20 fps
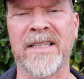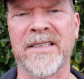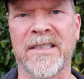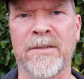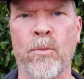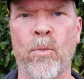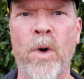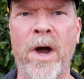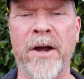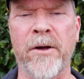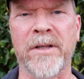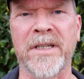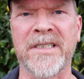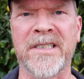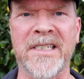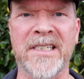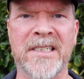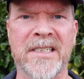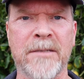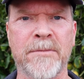wireless
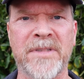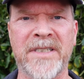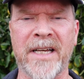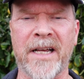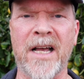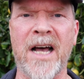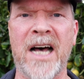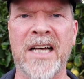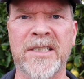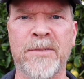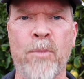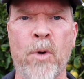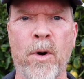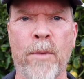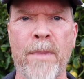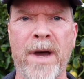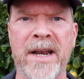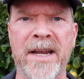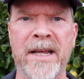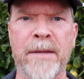systems that cost more
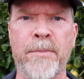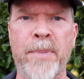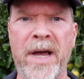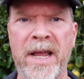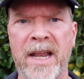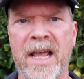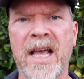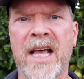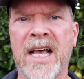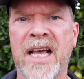money, but,